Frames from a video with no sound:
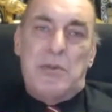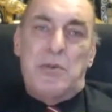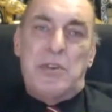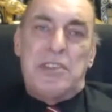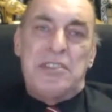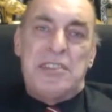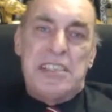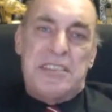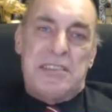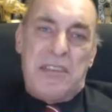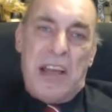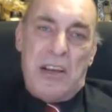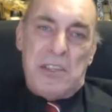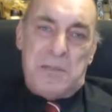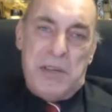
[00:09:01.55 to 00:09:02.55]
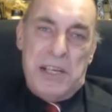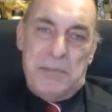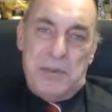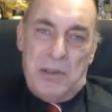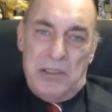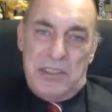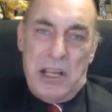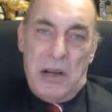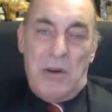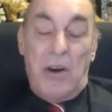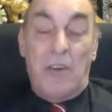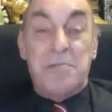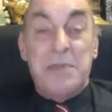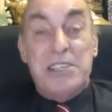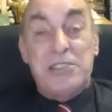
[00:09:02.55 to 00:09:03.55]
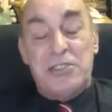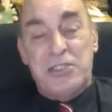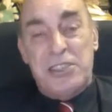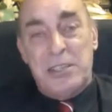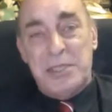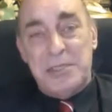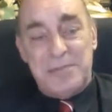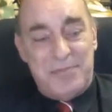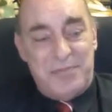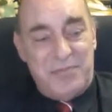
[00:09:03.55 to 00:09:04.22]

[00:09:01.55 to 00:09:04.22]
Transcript: will consist of those people I've mentioned, gentlemen.